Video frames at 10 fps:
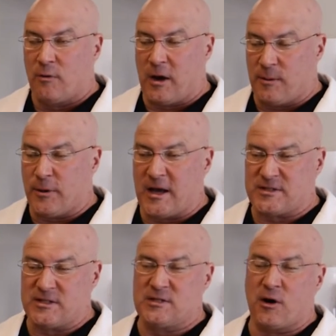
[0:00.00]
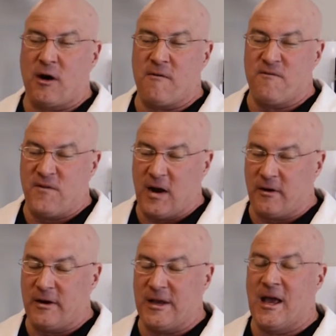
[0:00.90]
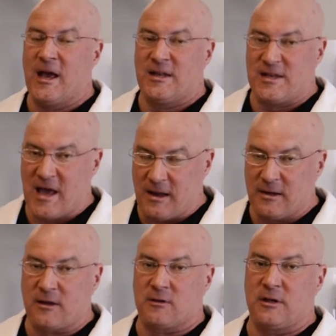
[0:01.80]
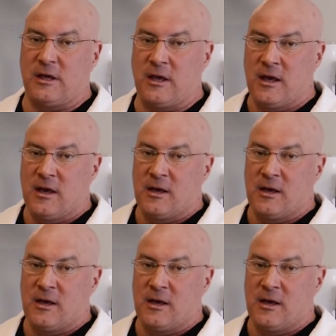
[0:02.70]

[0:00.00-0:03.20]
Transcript: Rhinoplasties are a very technically